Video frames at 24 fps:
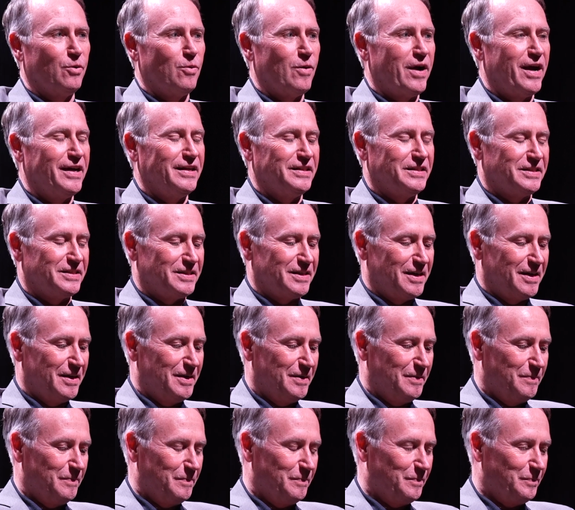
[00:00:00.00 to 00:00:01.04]
who writes
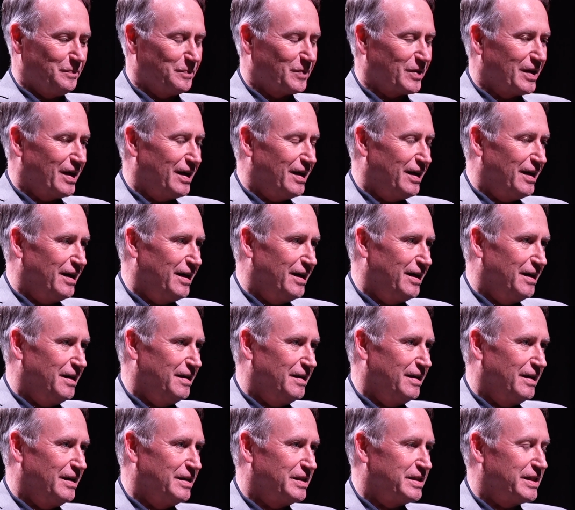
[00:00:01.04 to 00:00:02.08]
um,
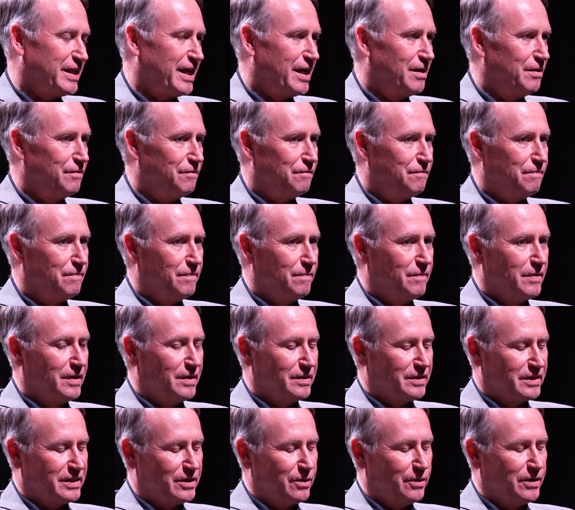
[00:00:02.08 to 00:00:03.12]
uh, a set of
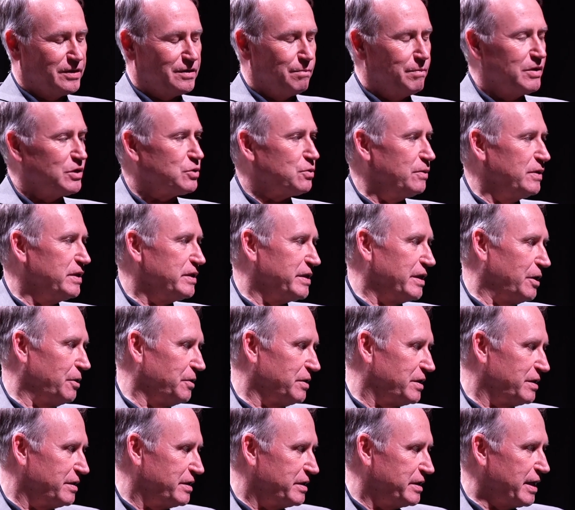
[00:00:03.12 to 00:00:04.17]
a series of mysteries that
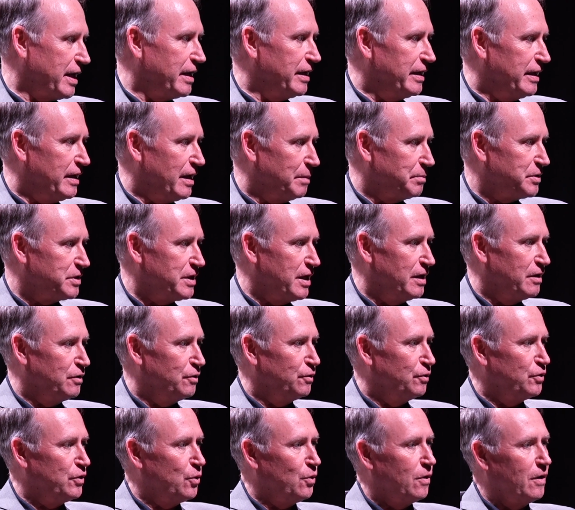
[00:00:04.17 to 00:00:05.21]
are set in upstate
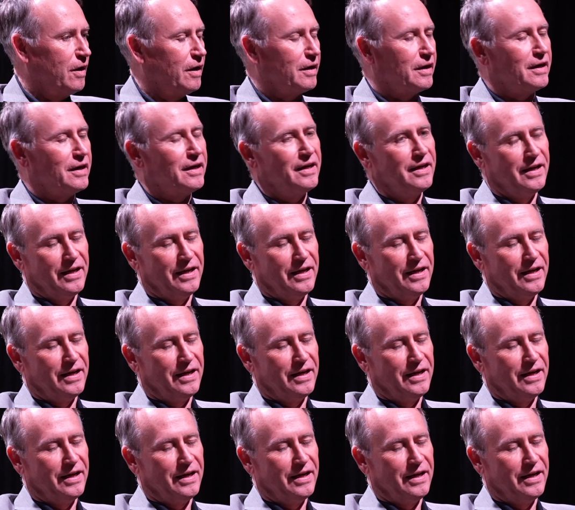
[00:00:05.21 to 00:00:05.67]
New York,